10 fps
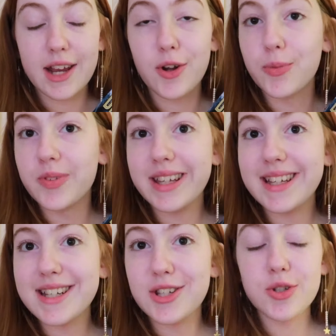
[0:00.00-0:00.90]
and hopefully
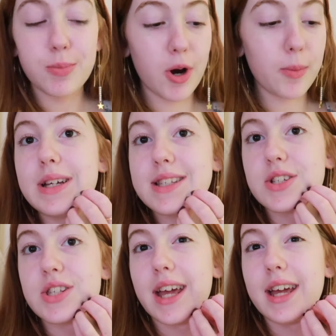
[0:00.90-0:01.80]
continue tomorrow because
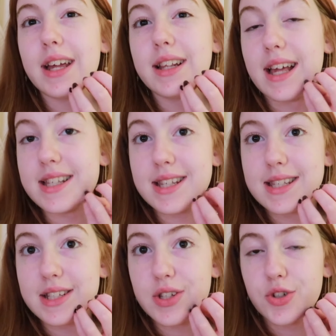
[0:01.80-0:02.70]
there's like less than
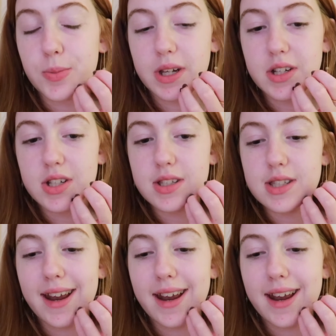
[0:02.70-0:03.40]
600 pages.